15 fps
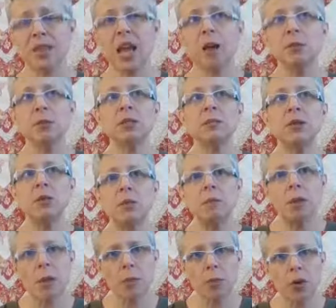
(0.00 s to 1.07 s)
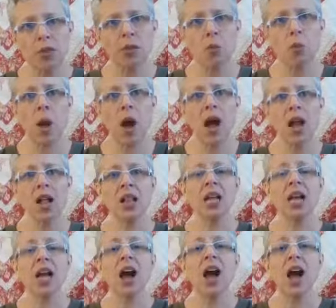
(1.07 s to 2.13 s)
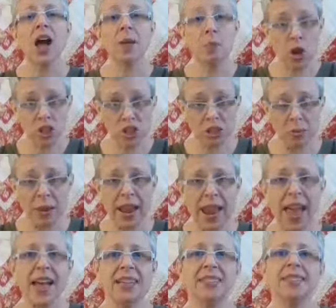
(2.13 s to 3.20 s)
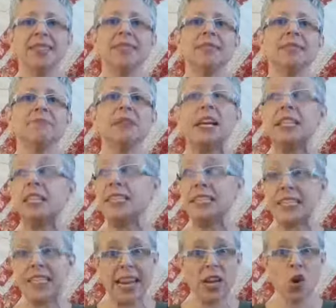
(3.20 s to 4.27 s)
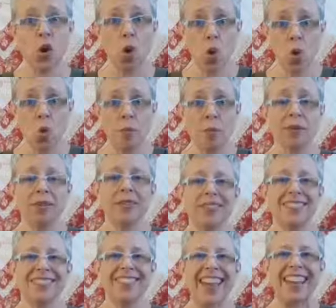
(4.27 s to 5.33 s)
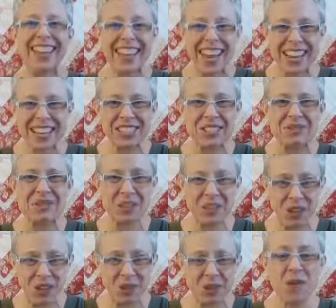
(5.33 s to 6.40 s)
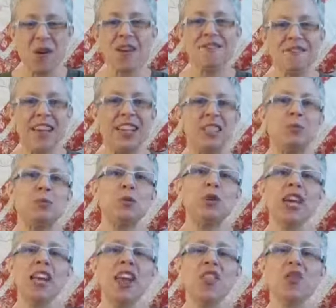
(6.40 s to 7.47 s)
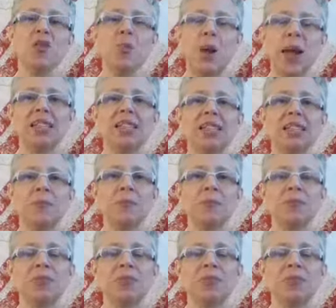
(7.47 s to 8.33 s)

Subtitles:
Helped me remember that while I'm washing my hands and staying home and connecting with you on Facebook and other ways,